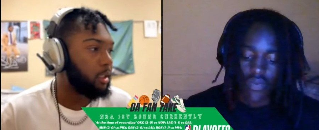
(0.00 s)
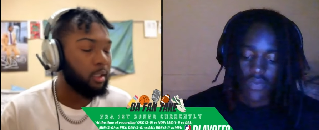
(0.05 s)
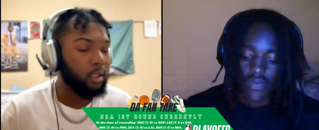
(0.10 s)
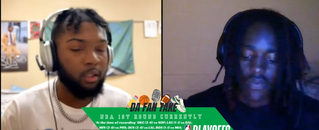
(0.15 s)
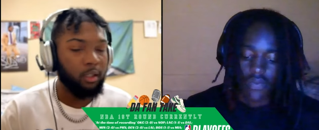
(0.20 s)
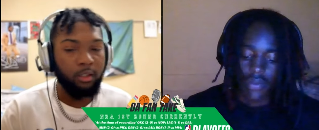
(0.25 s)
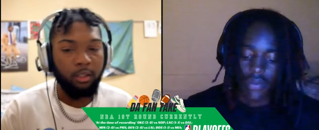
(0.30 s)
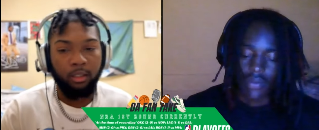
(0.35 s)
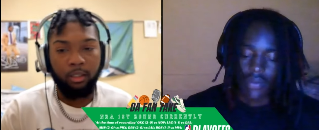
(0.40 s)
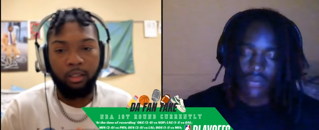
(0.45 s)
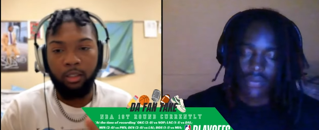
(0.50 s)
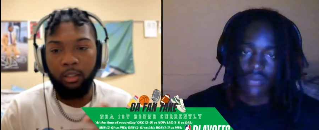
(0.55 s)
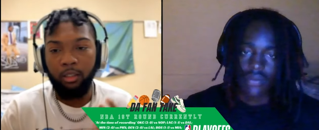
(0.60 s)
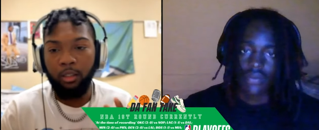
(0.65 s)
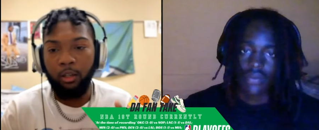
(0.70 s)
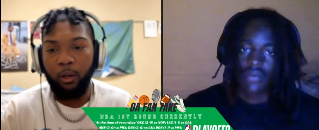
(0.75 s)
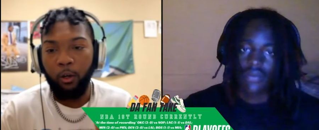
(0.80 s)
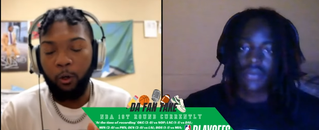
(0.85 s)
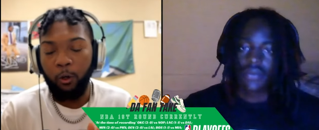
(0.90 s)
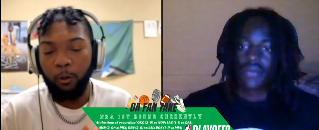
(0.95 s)
Speaker 1: The Celtics
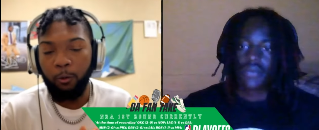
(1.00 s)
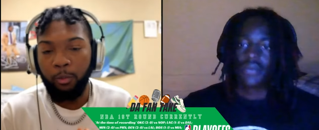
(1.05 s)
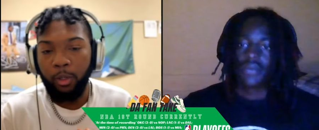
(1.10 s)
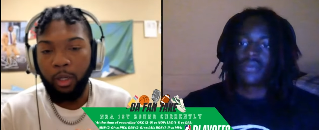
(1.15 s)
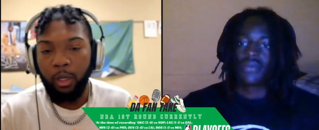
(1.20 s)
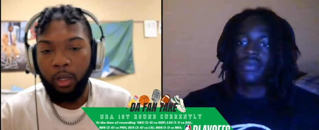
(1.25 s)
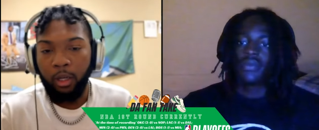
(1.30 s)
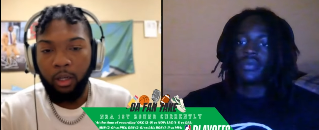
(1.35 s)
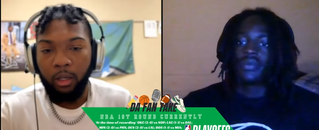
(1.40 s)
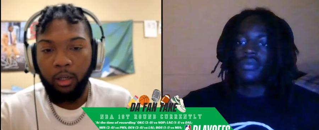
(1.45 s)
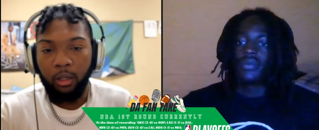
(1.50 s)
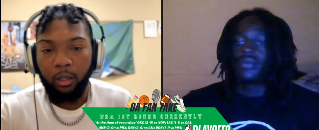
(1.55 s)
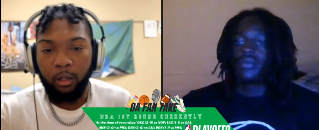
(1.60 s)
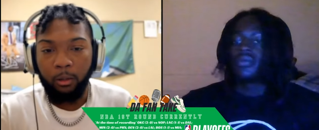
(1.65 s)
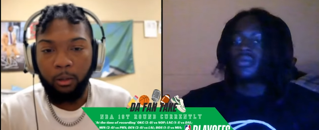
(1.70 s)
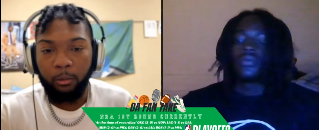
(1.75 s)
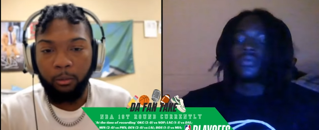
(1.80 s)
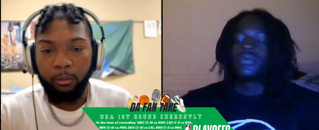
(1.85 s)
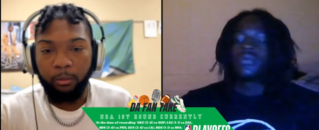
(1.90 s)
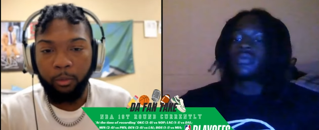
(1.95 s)
took home
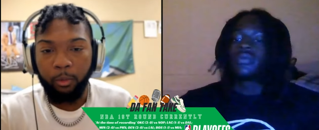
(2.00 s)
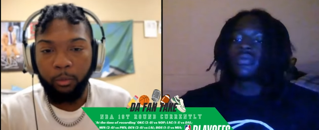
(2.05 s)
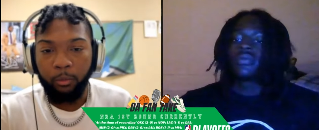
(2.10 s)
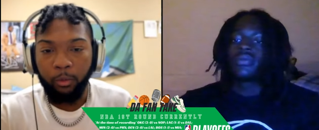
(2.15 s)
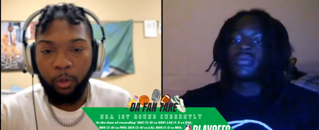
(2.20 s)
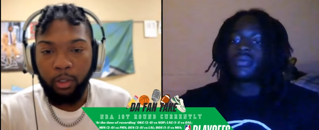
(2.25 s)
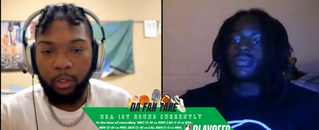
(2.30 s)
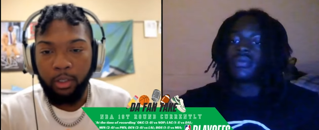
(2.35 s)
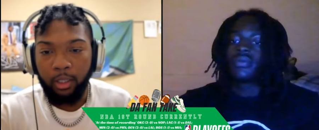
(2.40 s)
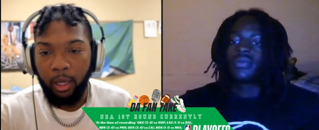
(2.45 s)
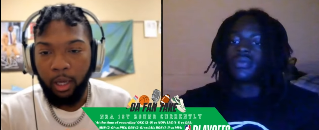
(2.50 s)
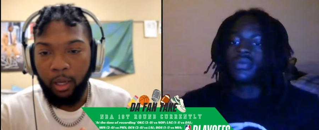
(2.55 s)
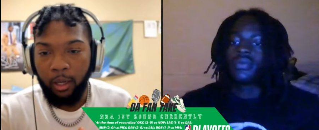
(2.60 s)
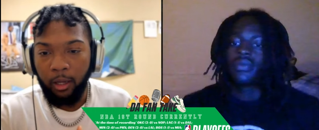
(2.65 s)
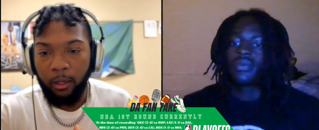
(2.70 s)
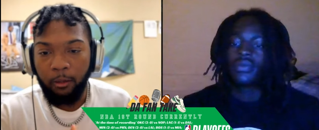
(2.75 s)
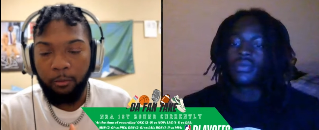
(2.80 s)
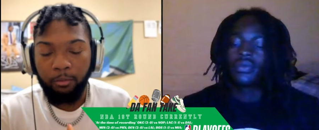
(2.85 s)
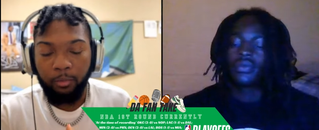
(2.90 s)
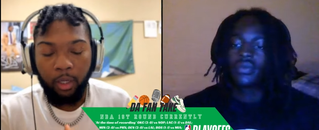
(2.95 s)
um, first
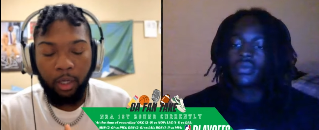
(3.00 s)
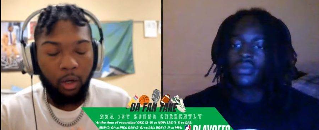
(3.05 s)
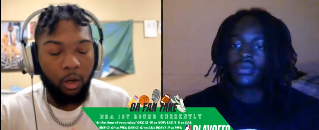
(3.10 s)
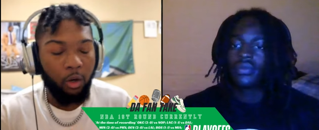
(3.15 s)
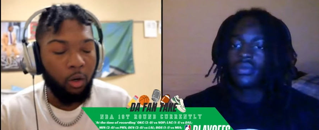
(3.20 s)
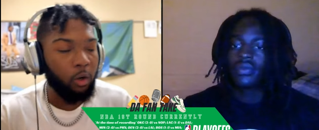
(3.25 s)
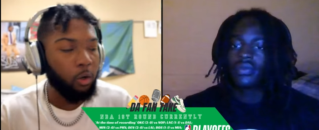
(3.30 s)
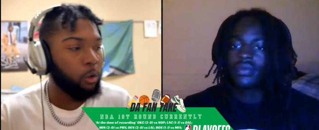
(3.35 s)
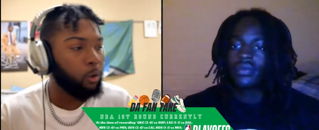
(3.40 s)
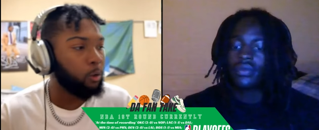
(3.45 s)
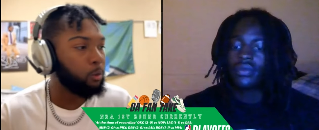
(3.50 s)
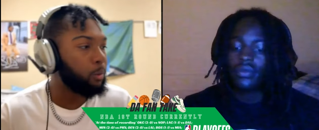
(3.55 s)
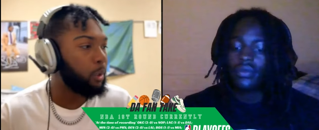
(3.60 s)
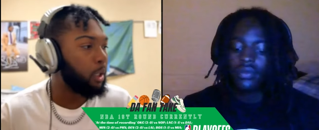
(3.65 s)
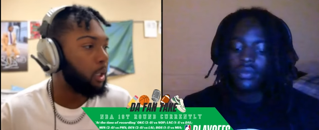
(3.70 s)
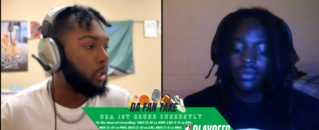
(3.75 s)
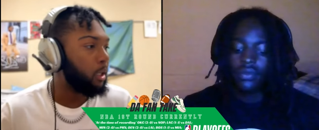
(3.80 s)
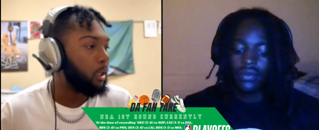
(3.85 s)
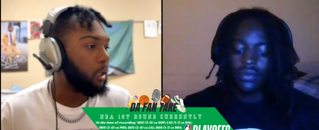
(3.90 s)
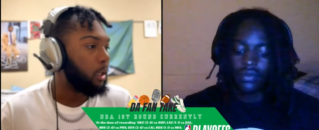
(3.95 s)
game at home,
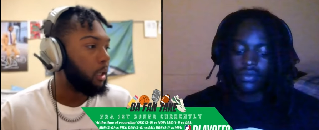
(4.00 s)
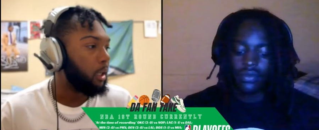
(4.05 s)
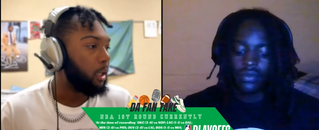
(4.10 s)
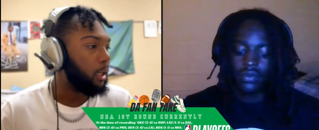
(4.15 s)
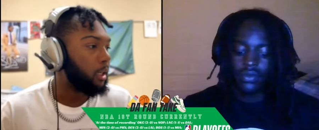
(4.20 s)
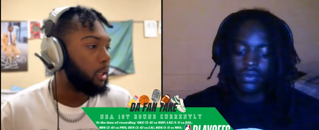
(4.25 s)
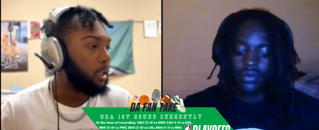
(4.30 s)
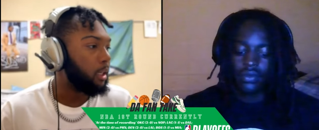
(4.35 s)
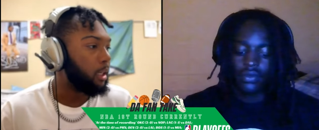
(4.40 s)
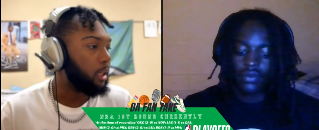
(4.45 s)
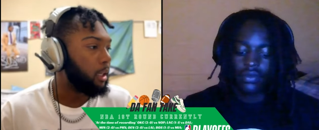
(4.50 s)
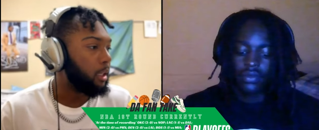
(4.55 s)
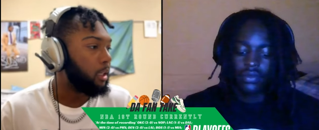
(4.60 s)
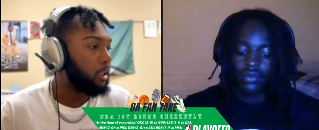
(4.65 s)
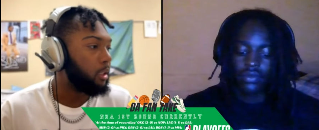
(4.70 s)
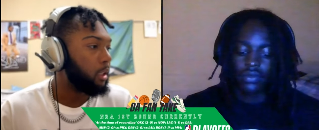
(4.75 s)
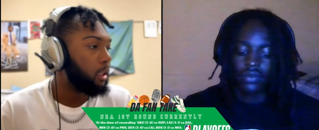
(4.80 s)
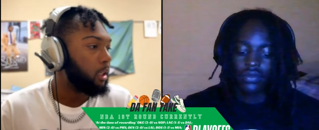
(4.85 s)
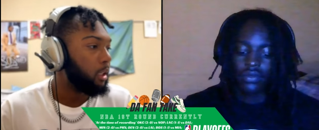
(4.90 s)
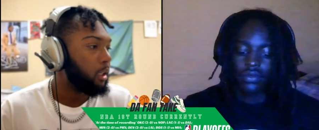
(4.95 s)
and the
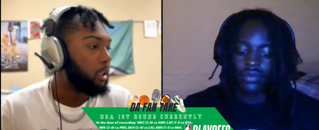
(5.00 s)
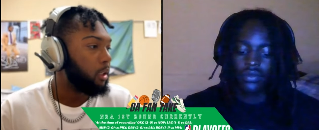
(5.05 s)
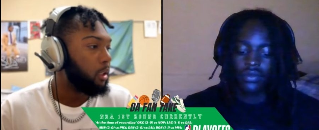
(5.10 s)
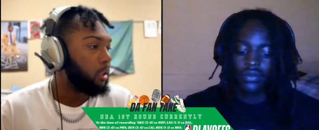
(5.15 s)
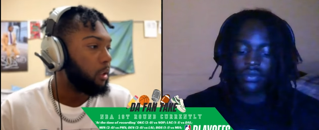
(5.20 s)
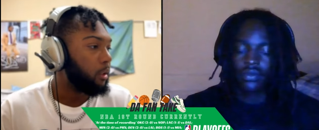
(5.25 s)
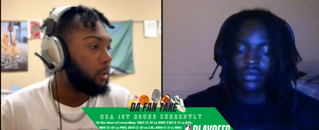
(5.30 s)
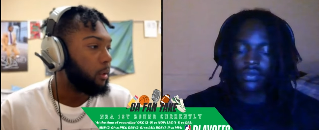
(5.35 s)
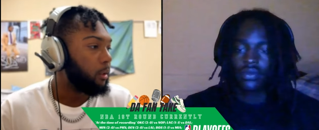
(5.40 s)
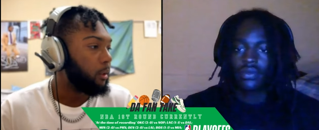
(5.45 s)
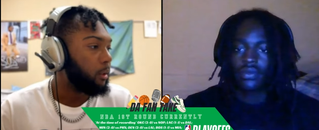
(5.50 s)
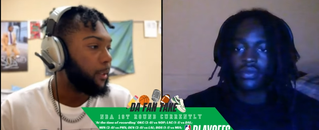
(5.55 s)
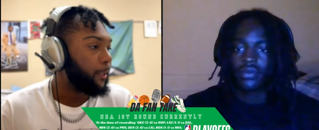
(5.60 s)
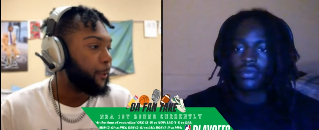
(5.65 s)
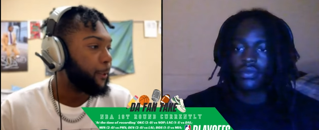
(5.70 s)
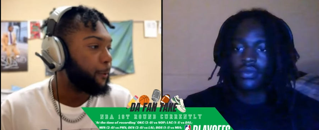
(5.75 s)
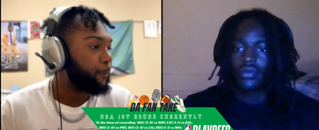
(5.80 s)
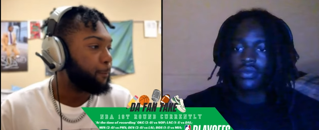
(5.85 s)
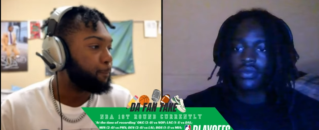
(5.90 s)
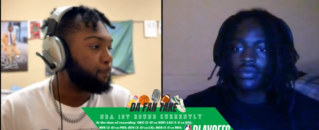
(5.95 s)
Heat
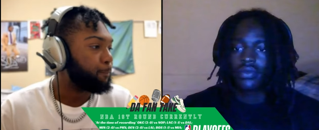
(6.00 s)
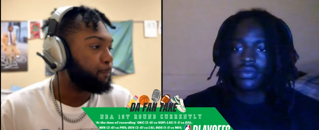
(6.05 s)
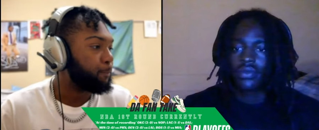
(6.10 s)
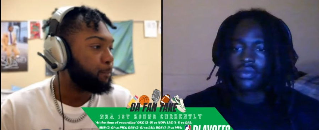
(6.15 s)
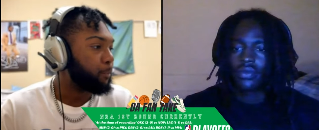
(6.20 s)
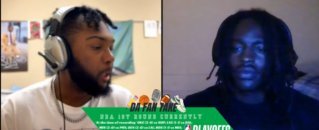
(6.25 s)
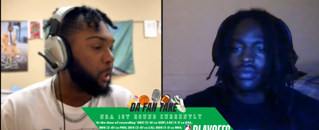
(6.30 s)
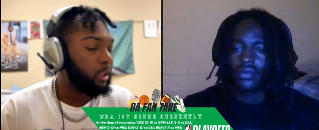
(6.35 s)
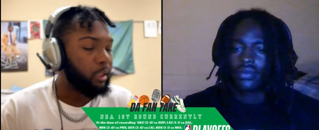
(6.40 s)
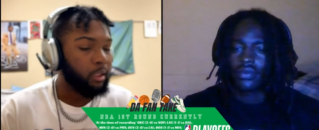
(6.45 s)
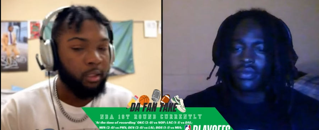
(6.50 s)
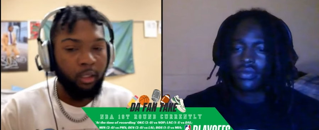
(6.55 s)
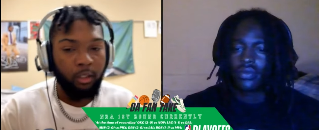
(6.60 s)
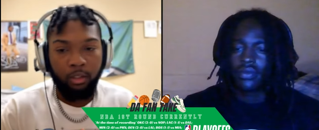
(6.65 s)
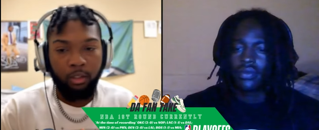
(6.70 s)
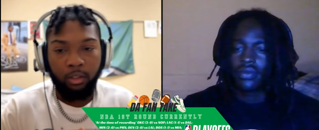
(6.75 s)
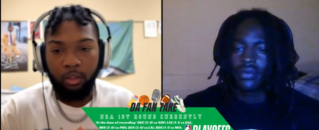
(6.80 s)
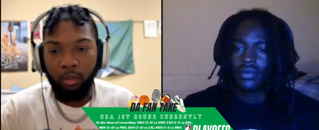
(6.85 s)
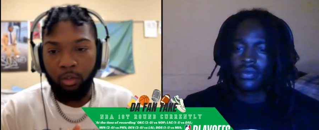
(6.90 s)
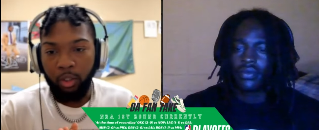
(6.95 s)
um, beat the
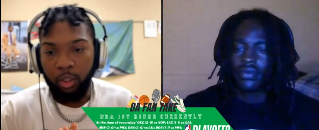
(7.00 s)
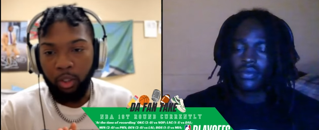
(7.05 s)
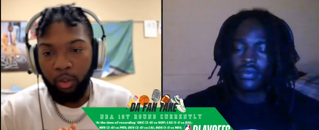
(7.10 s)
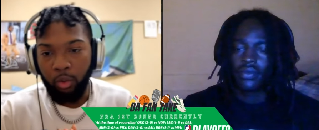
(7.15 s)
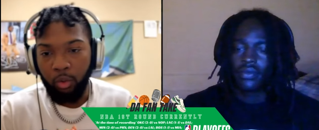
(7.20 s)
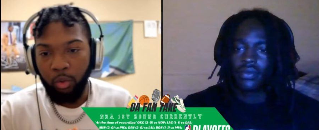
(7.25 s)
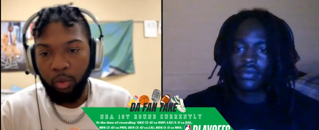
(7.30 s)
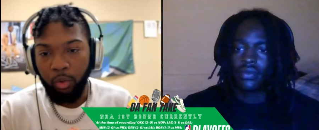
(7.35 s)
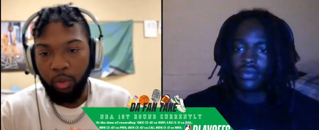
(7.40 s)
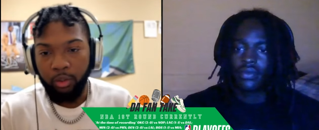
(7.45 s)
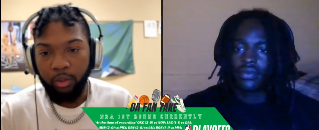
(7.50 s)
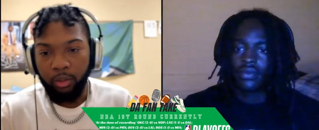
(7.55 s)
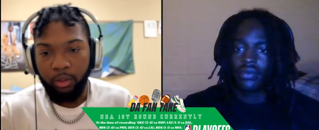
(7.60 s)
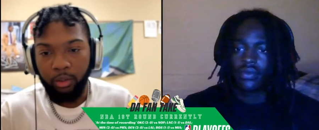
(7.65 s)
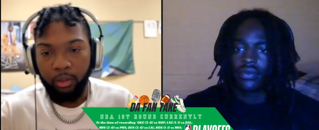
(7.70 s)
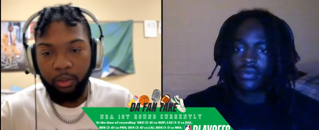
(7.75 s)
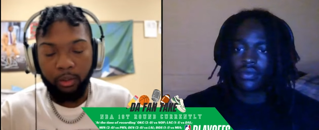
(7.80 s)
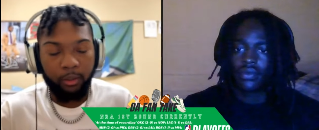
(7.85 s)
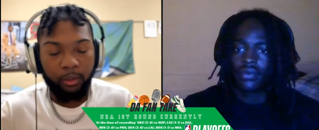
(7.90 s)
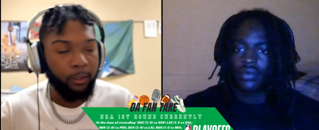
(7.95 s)
Celtics on their court
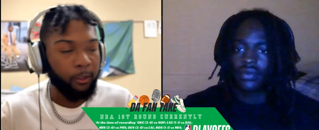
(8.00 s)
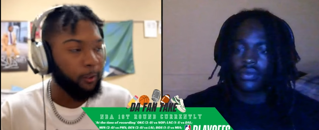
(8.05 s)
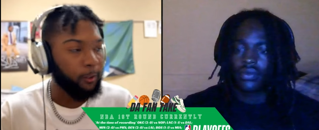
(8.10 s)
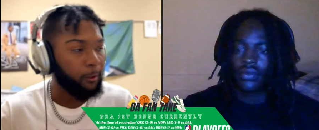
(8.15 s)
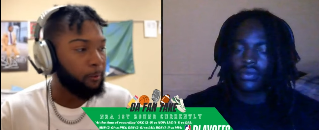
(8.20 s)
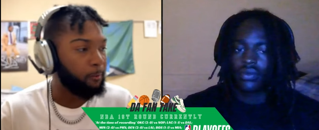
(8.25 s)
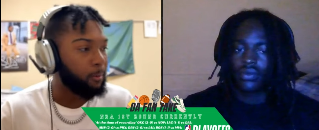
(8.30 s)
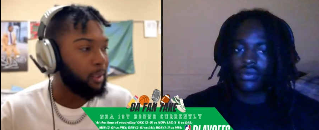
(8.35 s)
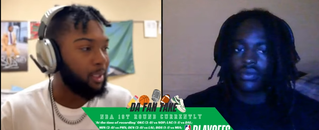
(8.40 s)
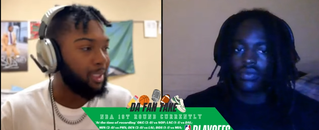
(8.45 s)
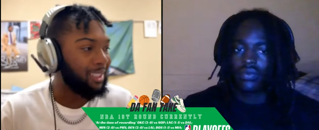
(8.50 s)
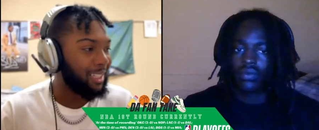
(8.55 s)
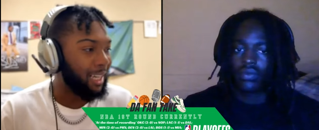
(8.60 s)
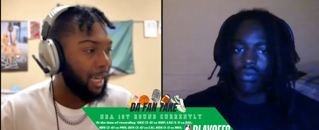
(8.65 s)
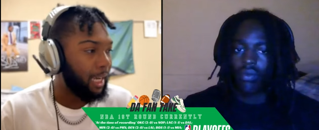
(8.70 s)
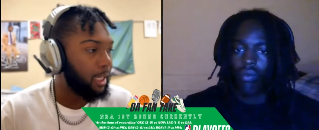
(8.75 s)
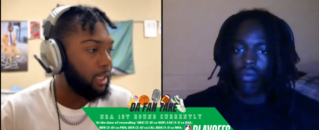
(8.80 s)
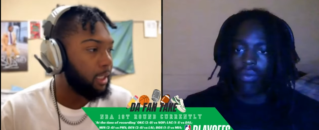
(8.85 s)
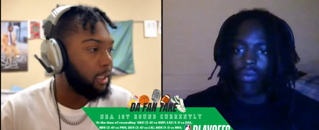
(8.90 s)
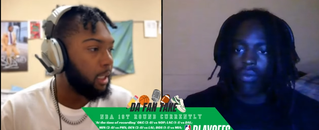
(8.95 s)
um,
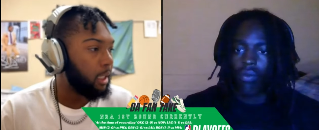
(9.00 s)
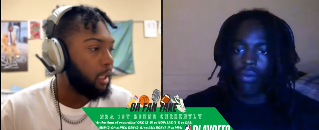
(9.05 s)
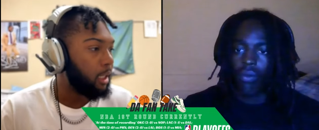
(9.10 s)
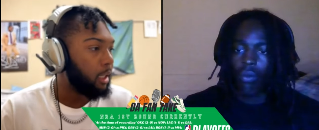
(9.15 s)
tonight,